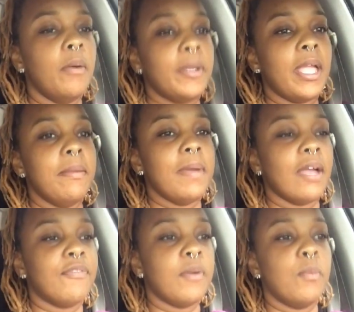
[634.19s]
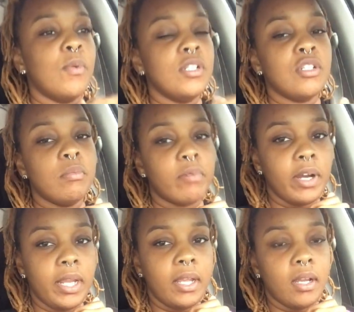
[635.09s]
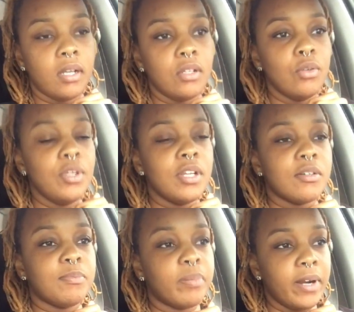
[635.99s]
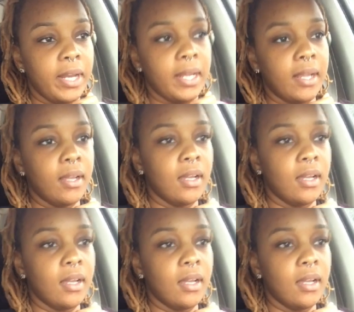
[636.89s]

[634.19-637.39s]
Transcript: We came back from winter break, New Year's break,